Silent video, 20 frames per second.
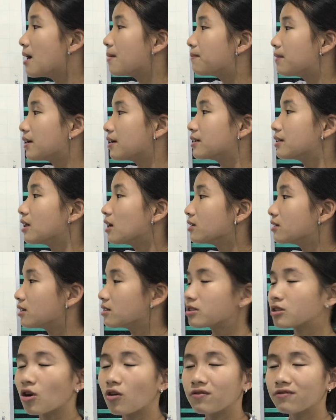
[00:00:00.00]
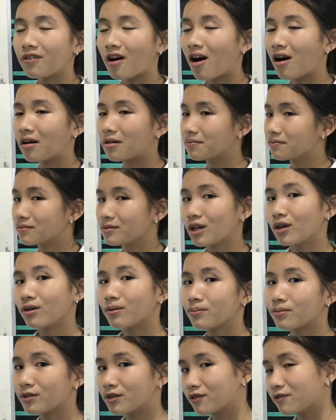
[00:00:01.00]
But so far, no
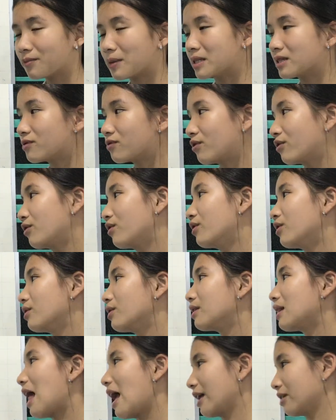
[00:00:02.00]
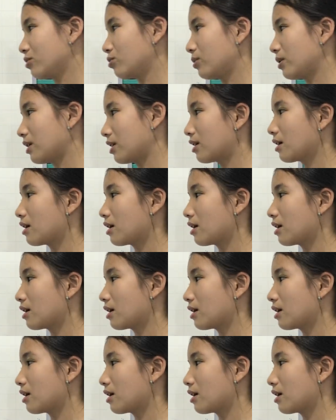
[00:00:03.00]
improvement for last week.